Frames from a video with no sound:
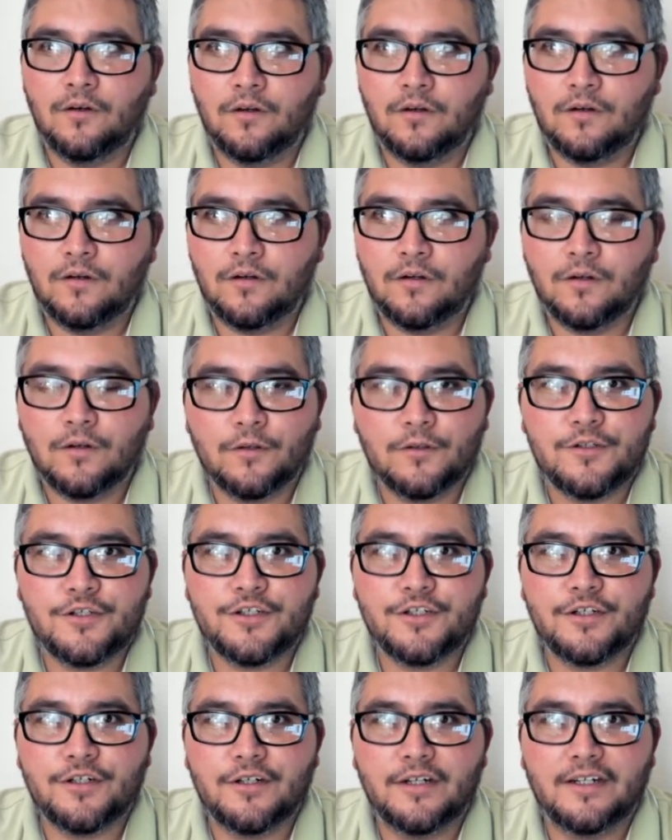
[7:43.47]

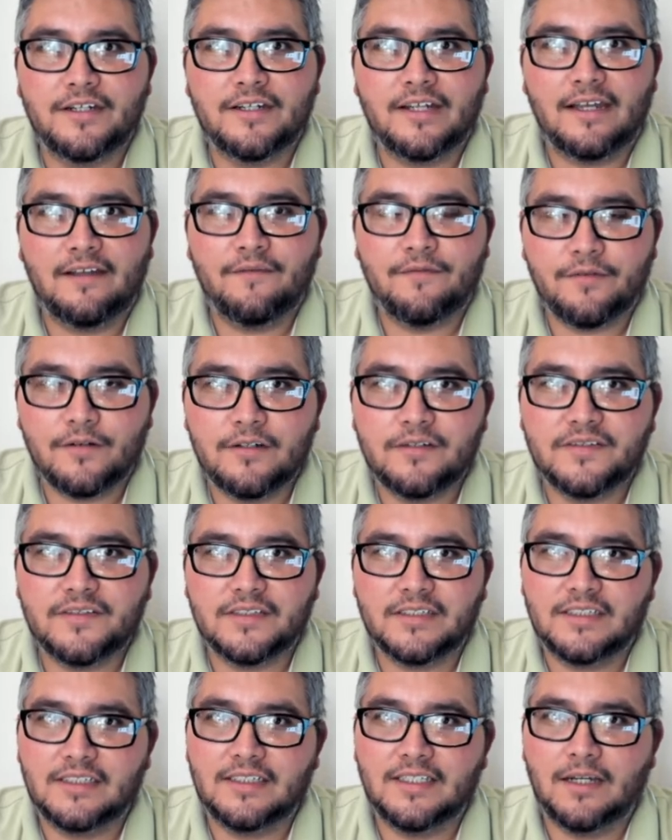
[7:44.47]
culture and
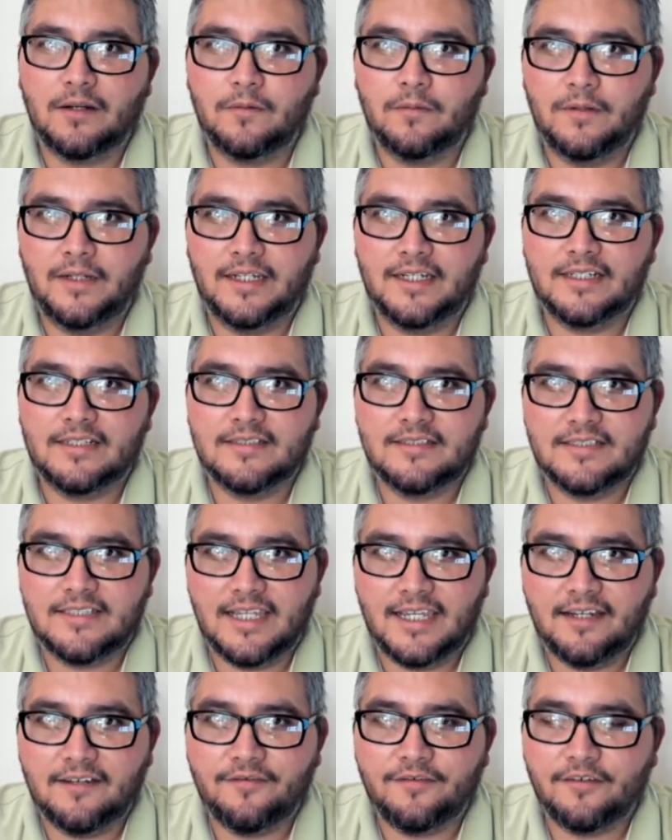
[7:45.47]
diversity that we can
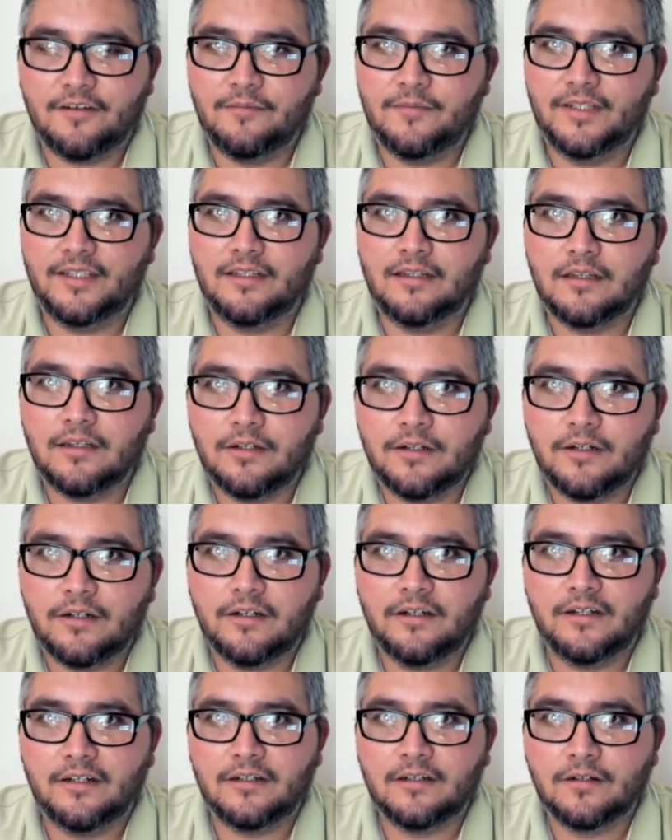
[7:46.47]
take from and learn
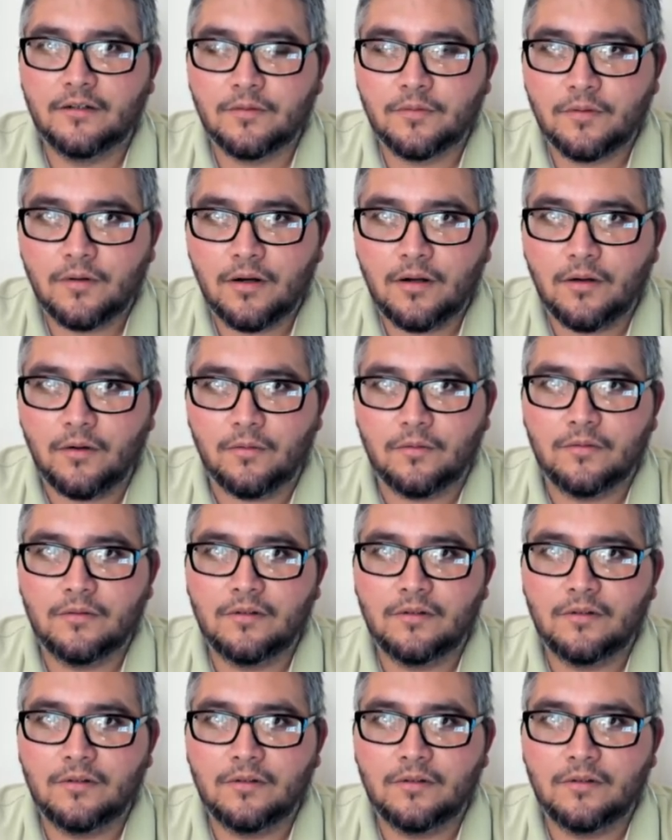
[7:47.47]
and grow.